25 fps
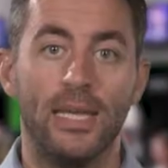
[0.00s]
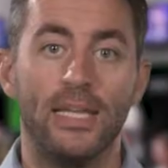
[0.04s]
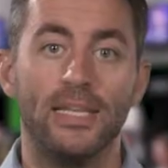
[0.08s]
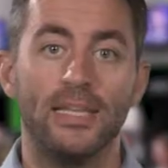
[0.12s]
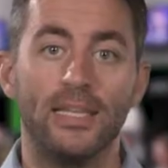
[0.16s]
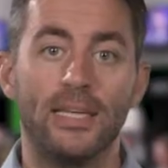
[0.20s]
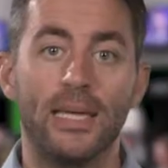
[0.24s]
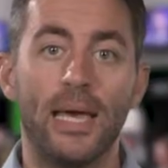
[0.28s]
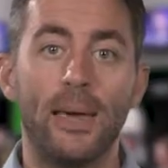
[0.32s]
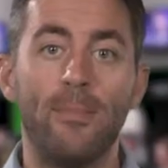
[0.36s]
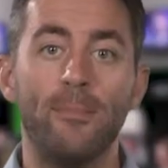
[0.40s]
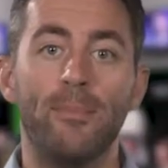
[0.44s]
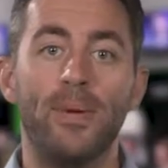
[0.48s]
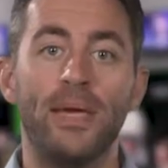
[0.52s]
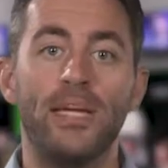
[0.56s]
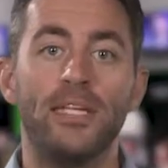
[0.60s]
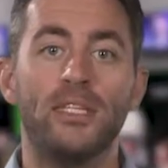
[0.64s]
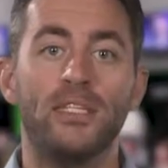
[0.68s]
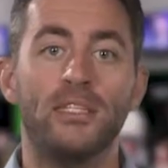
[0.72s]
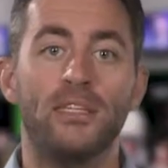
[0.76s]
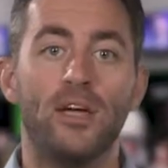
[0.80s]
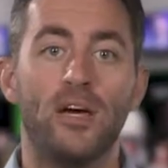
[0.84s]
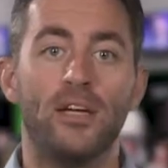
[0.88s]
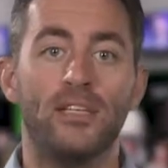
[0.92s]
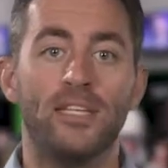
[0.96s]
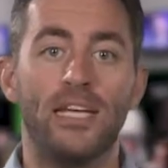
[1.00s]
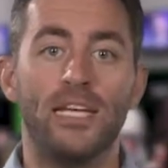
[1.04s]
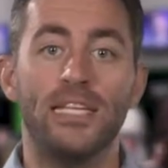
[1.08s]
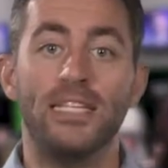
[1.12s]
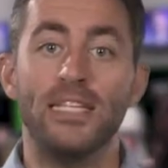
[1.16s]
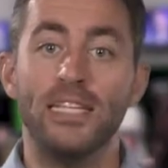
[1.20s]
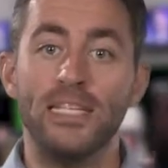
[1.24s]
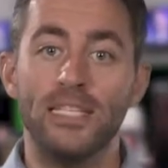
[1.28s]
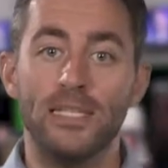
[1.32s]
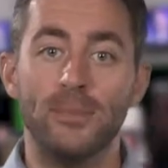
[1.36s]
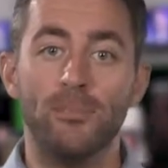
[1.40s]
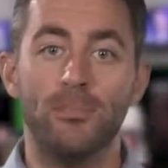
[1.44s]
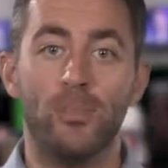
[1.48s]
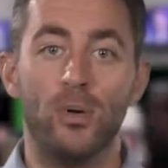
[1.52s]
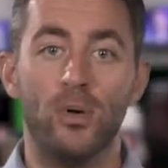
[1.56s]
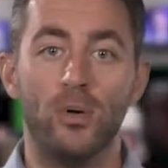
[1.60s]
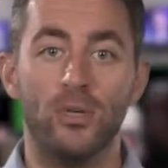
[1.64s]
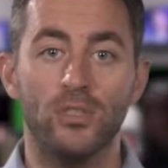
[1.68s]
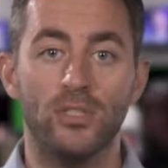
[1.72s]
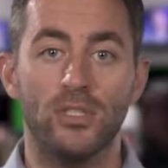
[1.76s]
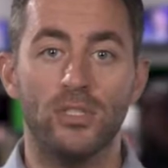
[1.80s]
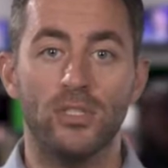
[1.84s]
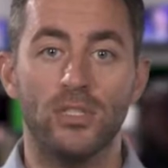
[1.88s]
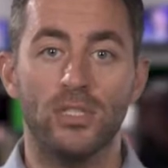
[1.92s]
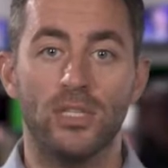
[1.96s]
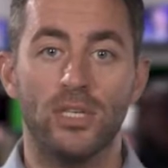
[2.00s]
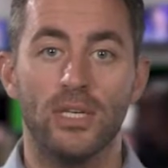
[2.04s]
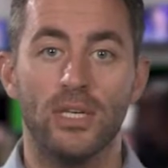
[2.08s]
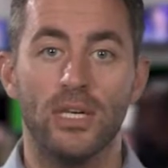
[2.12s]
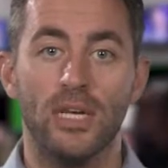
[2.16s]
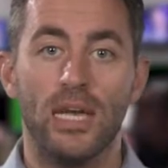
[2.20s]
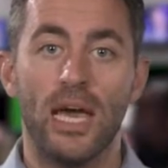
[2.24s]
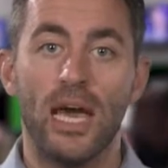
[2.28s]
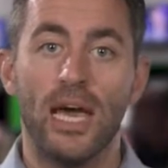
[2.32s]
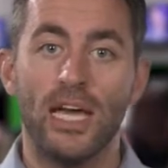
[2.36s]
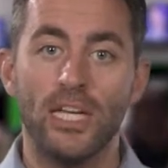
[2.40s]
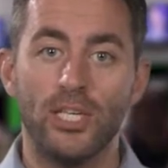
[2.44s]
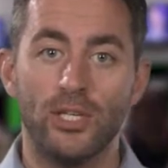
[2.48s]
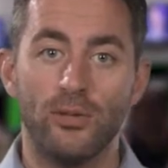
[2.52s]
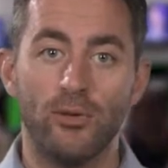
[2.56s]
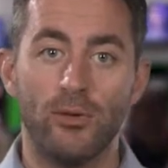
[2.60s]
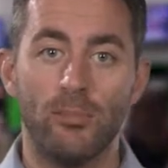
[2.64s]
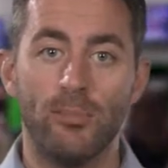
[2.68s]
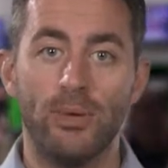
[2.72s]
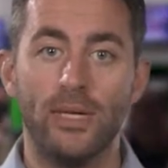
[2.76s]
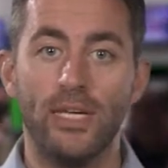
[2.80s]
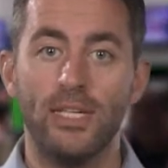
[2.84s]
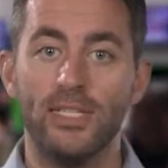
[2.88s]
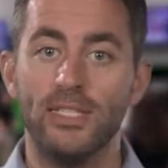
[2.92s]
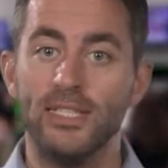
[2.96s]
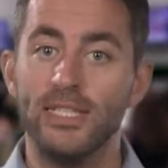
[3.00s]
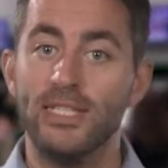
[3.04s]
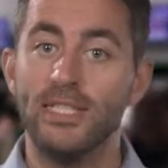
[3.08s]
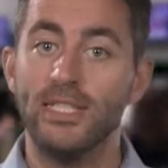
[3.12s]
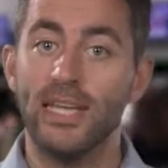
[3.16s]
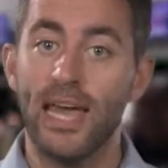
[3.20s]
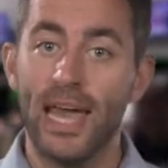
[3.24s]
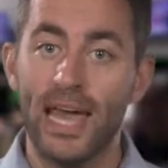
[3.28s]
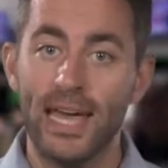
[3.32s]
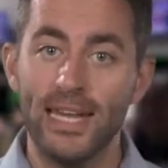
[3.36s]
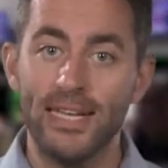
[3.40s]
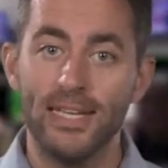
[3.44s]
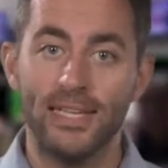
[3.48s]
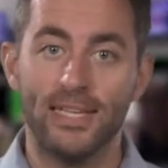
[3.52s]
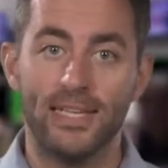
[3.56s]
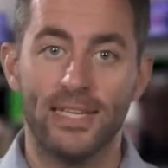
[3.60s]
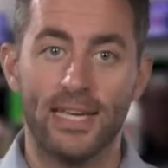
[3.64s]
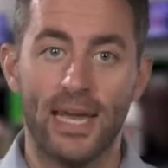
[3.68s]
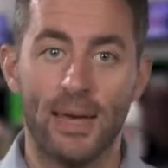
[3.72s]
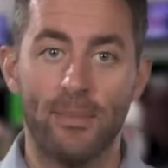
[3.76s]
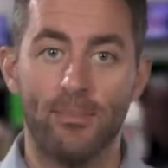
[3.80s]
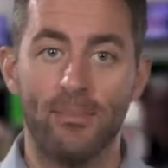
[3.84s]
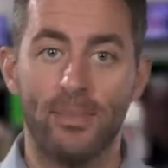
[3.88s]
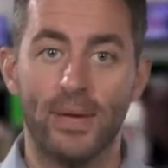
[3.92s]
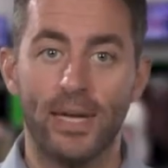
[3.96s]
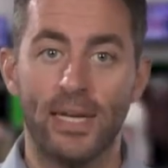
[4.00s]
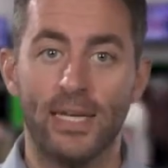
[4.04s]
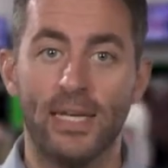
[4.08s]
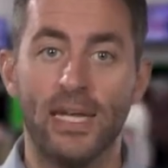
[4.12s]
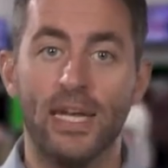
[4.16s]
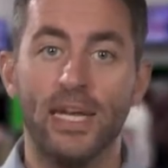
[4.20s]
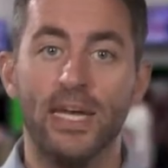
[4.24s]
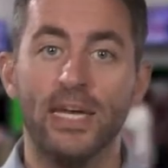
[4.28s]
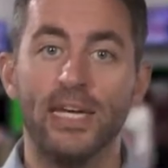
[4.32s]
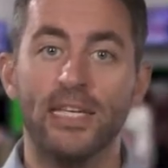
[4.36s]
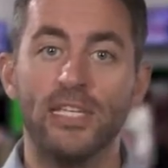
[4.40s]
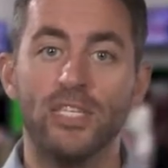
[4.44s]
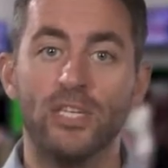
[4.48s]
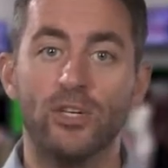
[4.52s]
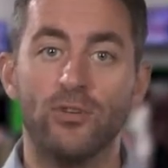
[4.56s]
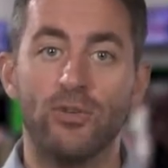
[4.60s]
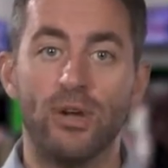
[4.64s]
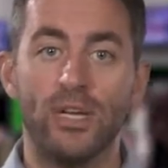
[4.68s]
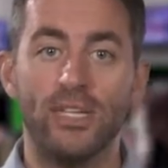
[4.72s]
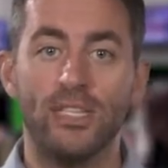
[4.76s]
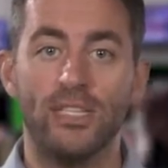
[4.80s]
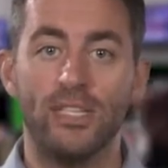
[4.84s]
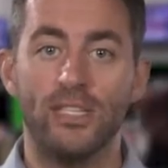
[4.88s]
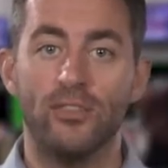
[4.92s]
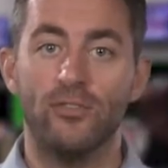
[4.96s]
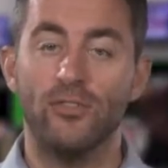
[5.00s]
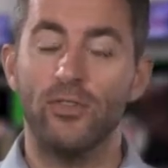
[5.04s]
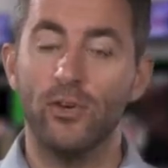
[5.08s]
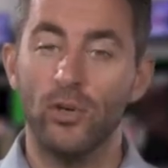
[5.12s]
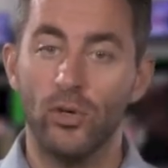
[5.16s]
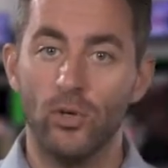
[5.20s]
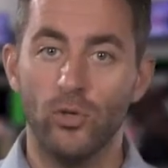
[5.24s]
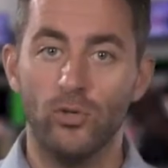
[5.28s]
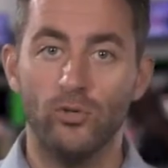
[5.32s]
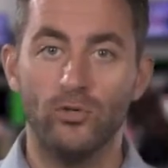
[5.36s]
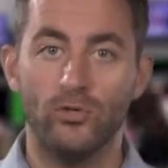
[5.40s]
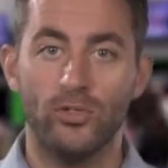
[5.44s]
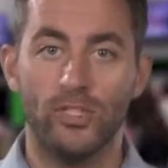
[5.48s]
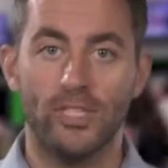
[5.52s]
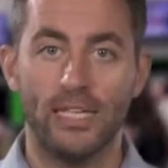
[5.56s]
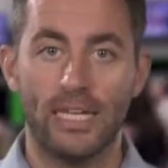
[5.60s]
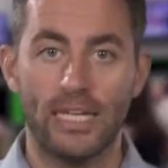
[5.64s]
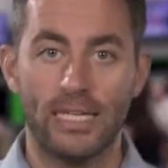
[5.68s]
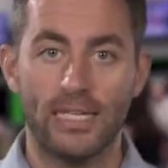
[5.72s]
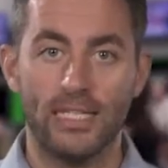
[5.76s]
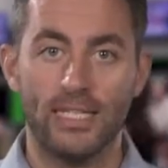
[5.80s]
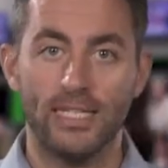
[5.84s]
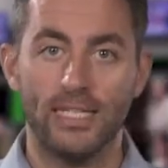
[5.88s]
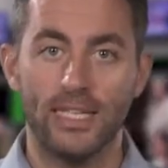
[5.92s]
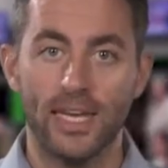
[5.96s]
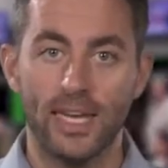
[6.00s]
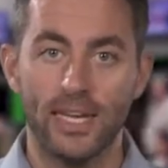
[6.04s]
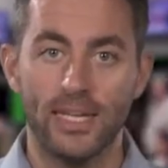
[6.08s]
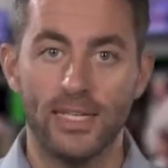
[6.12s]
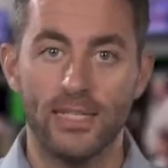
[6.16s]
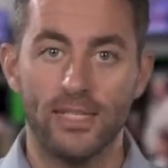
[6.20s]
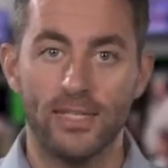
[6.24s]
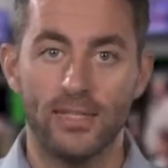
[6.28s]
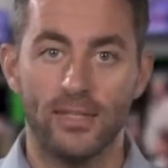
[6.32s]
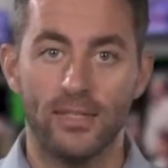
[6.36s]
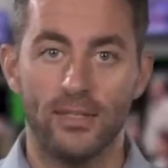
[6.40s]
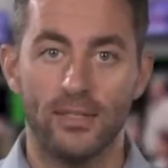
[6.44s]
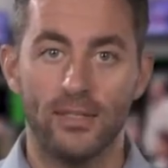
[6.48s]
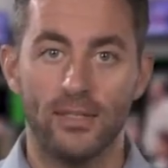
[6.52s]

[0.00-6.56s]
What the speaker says: The campaign start date is important, as your ability to edit the campaign is granted for 180 days.